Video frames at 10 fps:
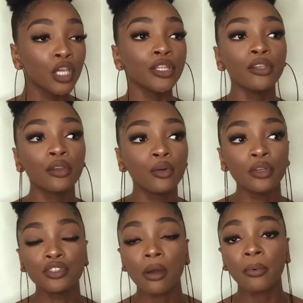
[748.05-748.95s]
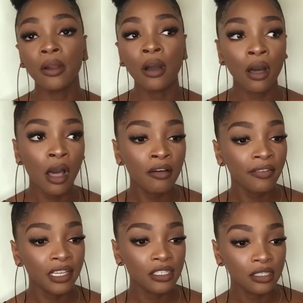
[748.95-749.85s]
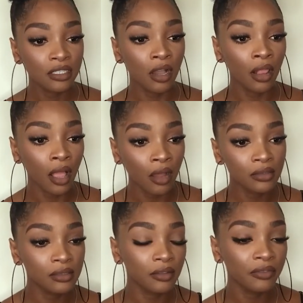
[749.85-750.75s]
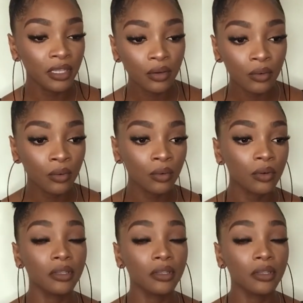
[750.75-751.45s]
you know, you drop her off and y'all out the vehicle.